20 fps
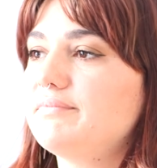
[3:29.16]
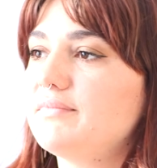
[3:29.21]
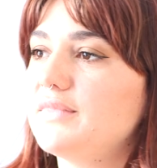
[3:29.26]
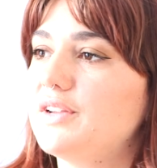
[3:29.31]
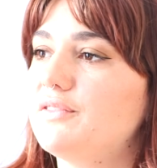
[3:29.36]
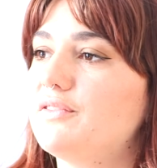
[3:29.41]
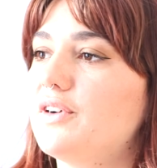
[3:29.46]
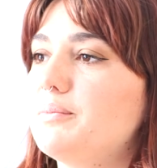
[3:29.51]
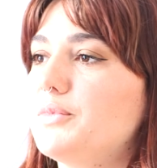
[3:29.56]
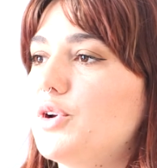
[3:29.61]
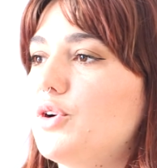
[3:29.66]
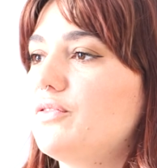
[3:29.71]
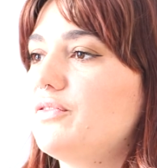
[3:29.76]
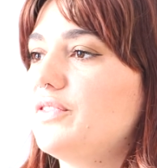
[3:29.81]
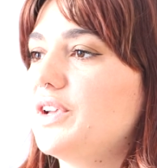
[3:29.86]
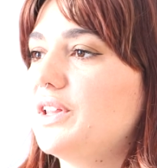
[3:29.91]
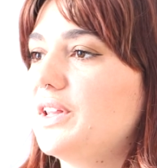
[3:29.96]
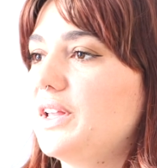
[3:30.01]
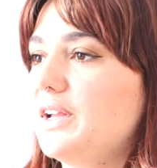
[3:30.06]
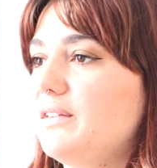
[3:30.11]
if I'm not
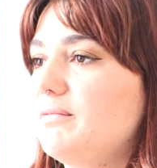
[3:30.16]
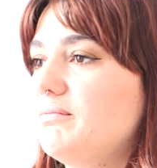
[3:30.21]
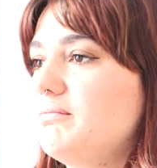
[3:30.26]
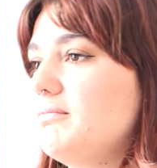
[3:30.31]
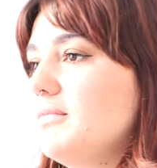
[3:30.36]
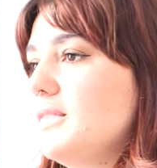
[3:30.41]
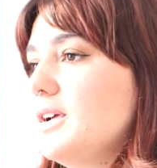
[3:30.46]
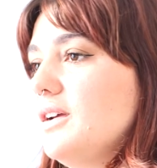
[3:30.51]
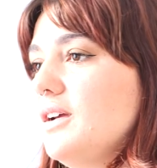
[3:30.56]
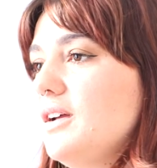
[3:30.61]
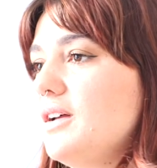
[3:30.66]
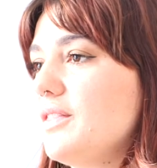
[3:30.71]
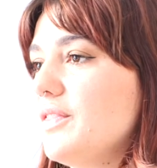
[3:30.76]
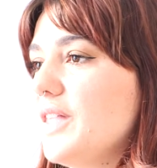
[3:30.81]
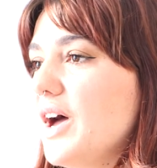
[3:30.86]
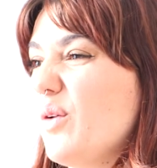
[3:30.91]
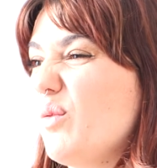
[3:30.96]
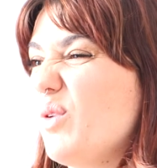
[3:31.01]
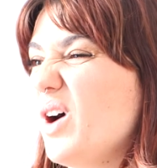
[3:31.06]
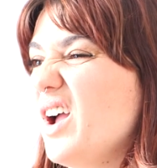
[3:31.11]
feeling
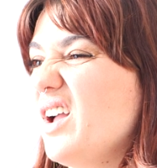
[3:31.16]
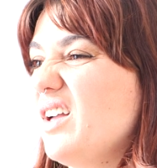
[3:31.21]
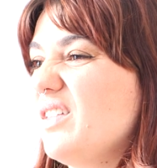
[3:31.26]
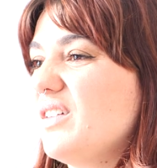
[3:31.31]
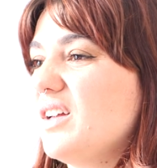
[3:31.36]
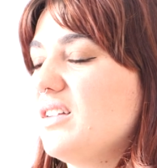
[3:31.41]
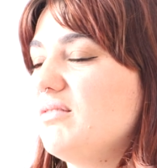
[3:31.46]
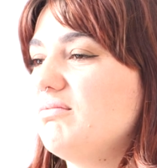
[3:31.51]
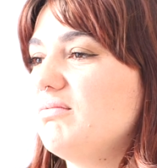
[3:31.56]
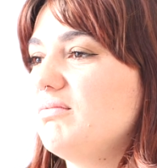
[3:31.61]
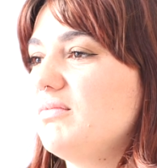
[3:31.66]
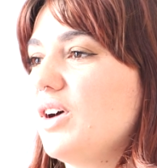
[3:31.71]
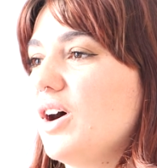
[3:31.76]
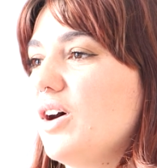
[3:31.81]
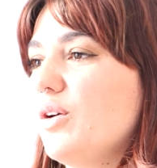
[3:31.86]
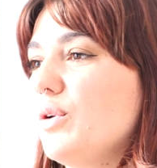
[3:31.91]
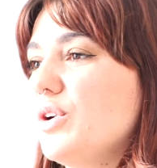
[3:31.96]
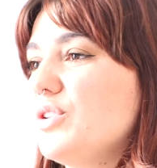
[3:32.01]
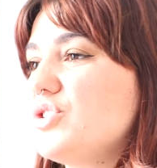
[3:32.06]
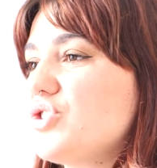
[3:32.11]
that way, then
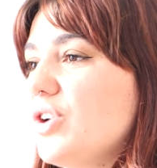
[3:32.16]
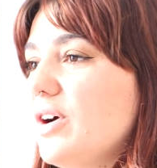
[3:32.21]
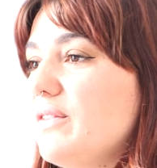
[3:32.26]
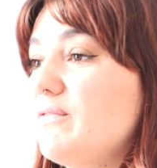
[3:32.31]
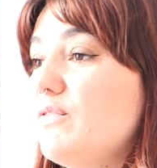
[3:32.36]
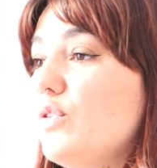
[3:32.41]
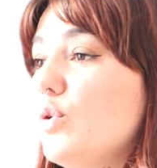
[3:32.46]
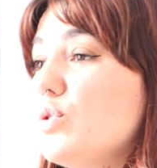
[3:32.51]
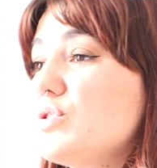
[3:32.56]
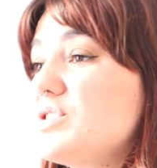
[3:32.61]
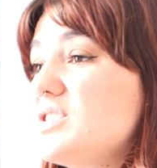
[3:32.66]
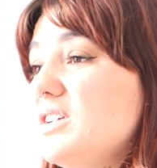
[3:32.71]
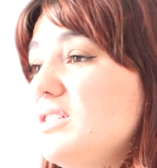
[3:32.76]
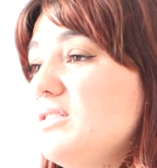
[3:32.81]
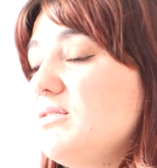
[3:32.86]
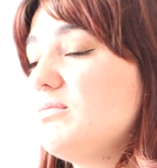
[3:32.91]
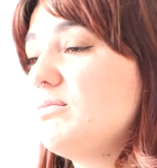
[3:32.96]
I won't try and force it.